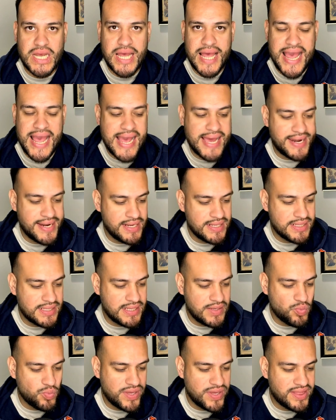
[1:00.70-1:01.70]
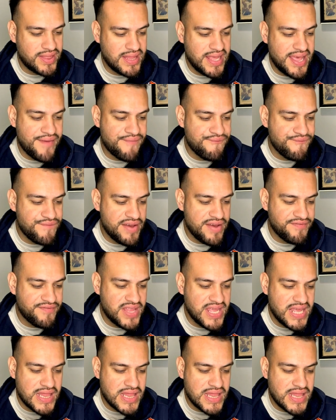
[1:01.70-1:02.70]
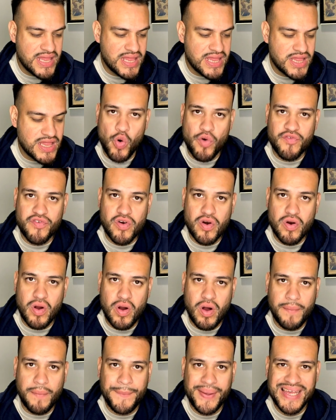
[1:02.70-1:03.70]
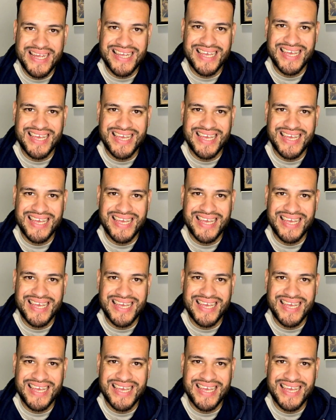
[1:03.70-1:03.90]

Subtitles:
add with the 53rd overall pick